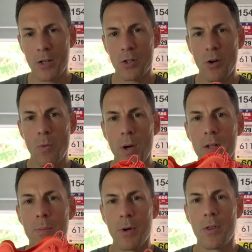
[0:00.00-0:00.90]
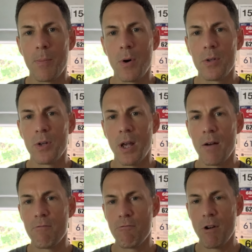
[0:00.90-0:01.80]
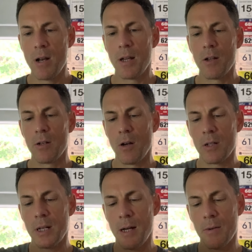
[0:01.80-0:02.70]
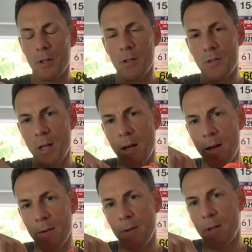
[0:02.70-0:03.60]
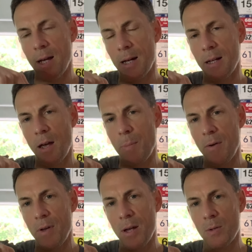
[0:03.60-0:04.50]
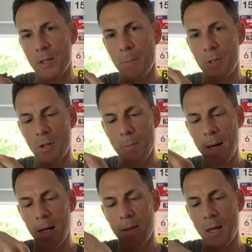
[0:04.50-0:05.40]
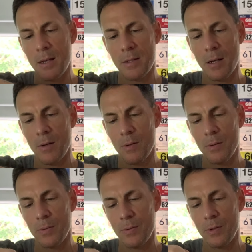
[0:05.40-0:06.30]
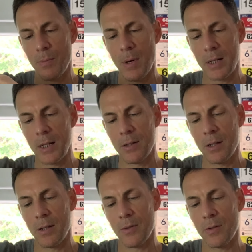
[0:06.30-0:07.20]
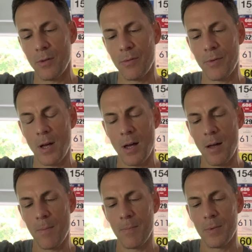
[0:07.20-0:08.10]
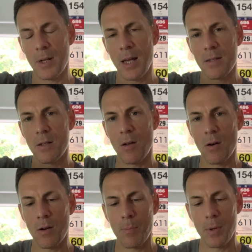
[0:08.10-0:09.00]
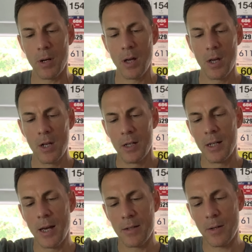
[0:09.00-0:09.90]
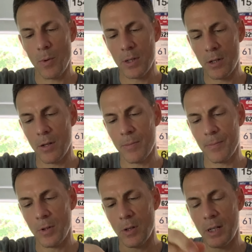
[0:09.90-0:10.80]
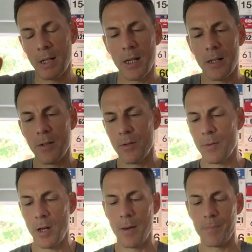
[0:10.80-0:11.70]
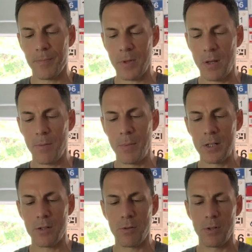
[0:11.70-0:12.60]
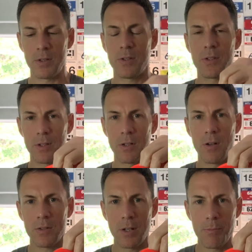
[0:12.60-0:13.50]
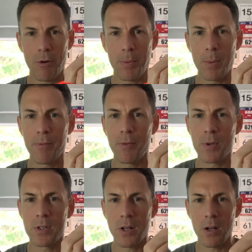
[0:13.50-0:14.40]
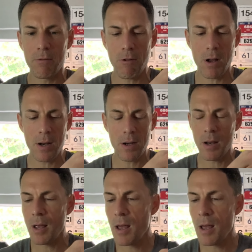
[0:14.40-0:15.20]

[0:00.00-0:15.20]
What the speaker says: sure when you put them on, you get a really good lockdown, because you can get a bit of heel slippage at the back there. So you might need the sort of lace lock. But yeah, so when you're locking it in, make sure it's locked in properly before you start your run.